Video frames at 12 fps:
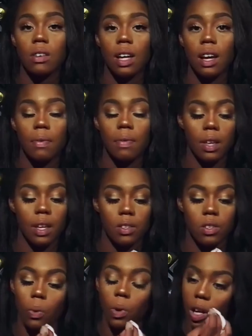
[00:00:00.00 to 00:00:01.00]
house have
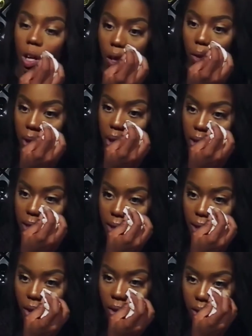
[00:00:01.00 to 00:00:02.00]
things to work on with
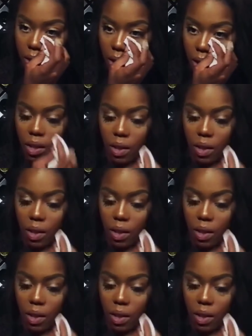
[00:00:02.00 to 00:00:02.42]
ourselves.